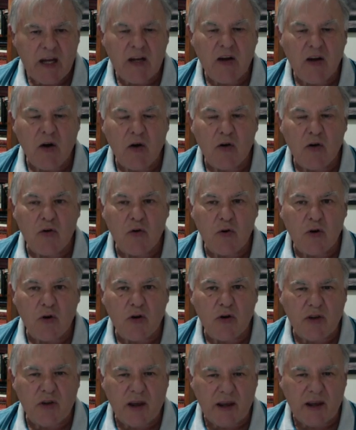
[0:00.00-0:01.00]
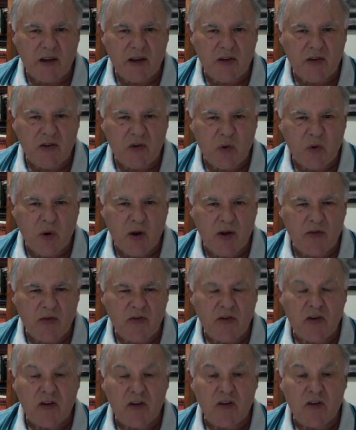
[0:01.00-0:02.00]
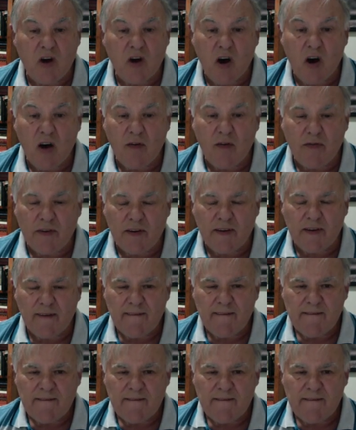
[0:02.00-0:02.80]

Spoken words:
on a good attacking squares, you can often